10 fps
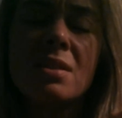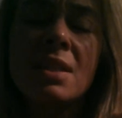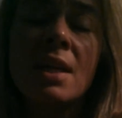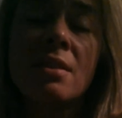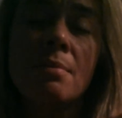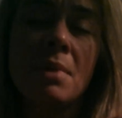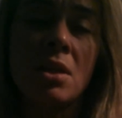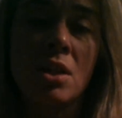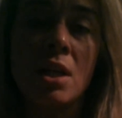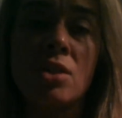Take the
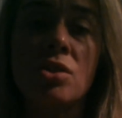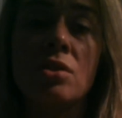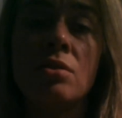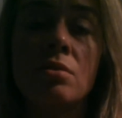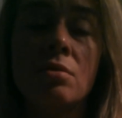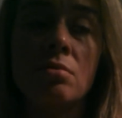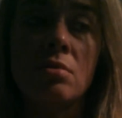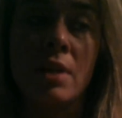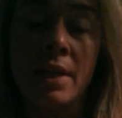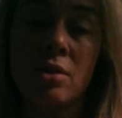medication
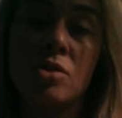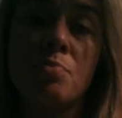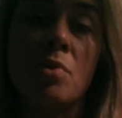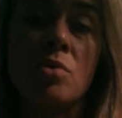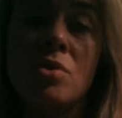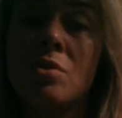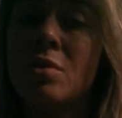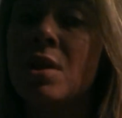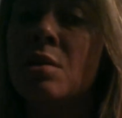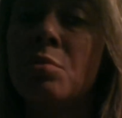like you're supposed to,
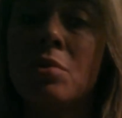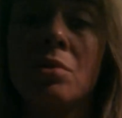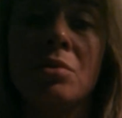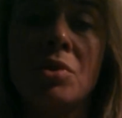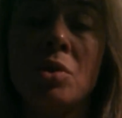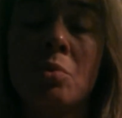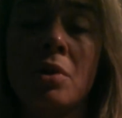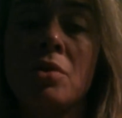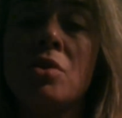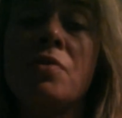and it will do
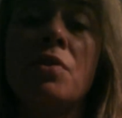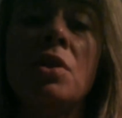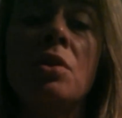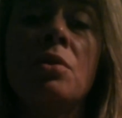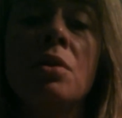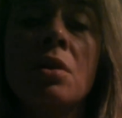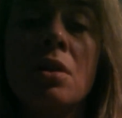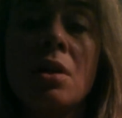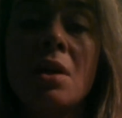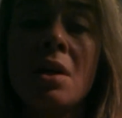wonders for you.
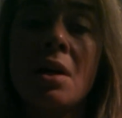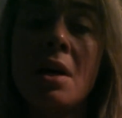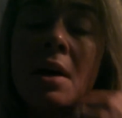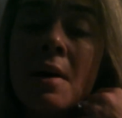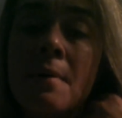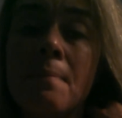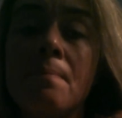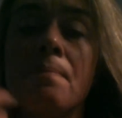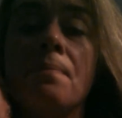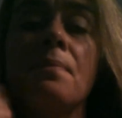I
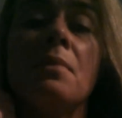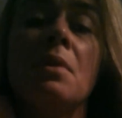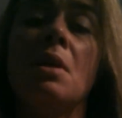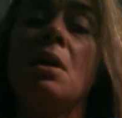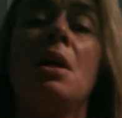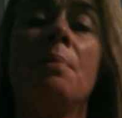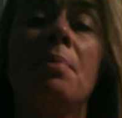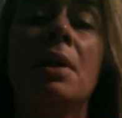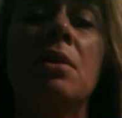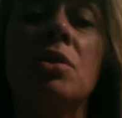
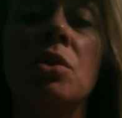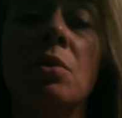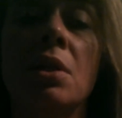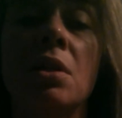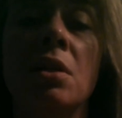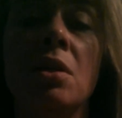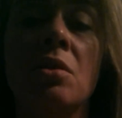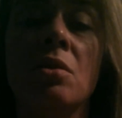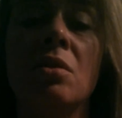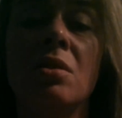plan on doing
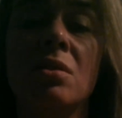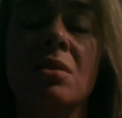another